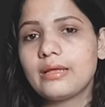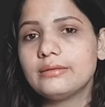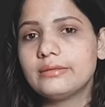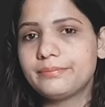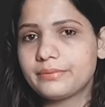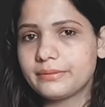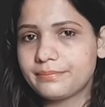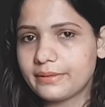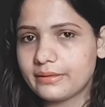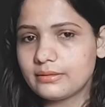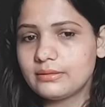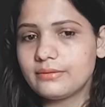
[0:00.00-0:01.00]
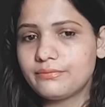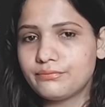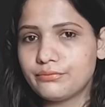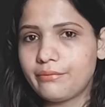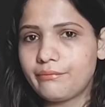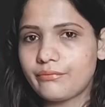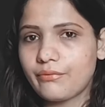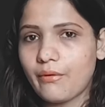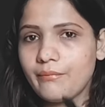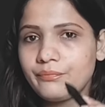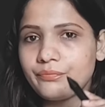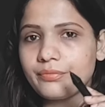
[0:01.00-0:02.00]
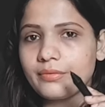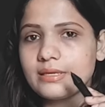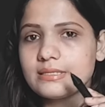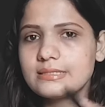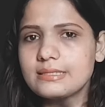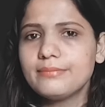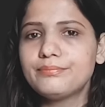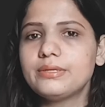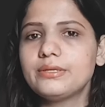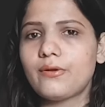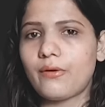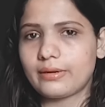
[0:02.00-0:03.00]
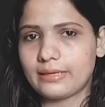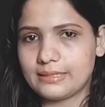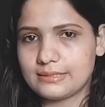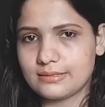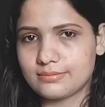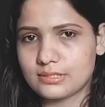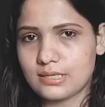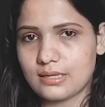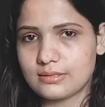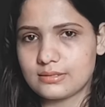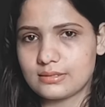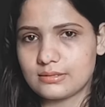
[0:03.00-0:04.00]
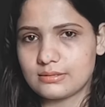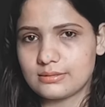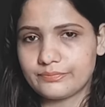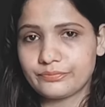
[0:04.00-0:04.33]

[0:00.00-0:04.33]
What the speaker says: They prepare their food from simple inorganic substances.